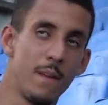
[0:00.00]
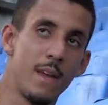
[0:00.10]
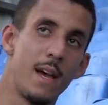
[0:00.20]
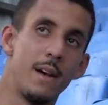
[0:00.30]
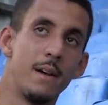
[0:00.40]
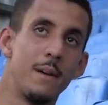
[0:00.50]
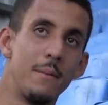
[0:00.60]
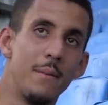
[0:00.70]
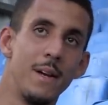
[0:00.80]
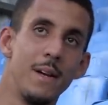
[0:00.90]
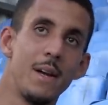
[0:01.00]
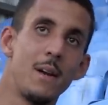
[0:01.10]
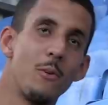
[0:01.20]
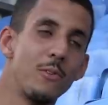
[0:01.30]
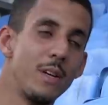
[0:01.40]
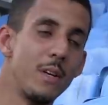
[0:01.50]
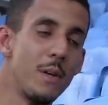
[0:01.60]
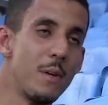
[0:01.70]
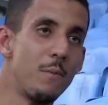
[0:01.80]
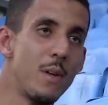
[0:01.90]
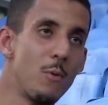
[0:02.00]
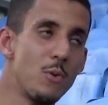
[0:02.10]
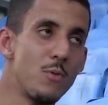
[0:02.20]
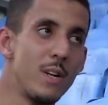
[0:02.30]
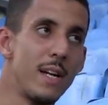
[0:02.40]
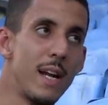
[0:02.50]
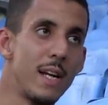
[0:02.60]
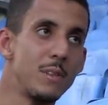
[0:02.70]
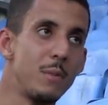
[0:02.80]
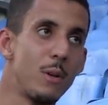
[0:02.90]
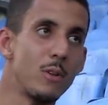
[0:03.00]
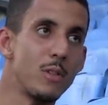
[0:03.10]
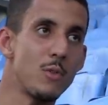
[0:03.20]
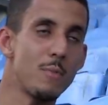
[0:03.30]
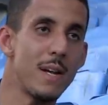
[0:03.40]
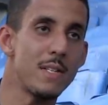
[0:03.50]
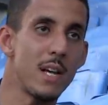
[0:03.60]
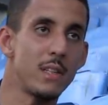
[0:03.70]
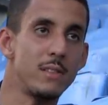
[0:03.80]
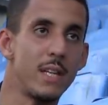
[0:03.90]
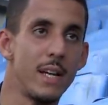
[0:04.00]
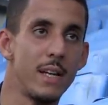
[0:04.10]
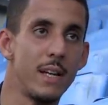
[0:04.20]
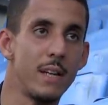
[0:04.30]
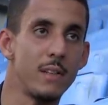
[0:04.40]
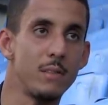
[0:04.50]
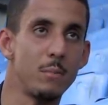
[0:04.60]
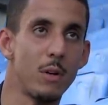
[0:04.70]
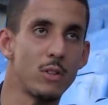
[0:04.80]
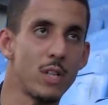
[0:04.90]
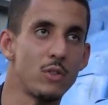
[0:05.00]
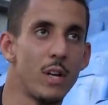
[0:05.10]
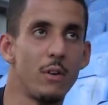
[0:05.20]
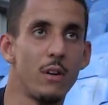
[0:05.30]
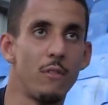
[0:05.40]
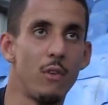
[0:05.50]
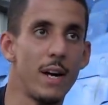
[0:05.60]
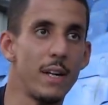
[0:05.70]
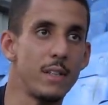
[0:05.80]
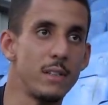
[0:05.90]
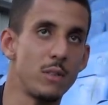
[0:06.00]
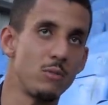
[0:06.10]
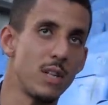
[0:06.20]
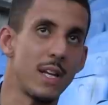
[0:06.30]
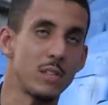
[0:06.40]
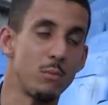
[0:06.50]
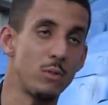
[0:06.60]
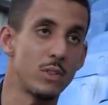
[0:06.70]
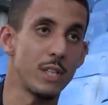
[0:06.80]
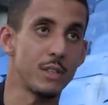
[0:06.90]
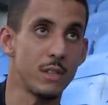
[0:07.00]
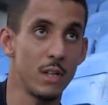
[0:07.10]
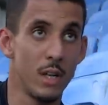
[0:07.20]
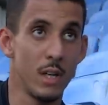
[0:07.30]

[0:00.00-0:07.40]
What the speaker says: Yeah, it was really nice because it was my second day in here because I trained on a Friday. It was like a small session.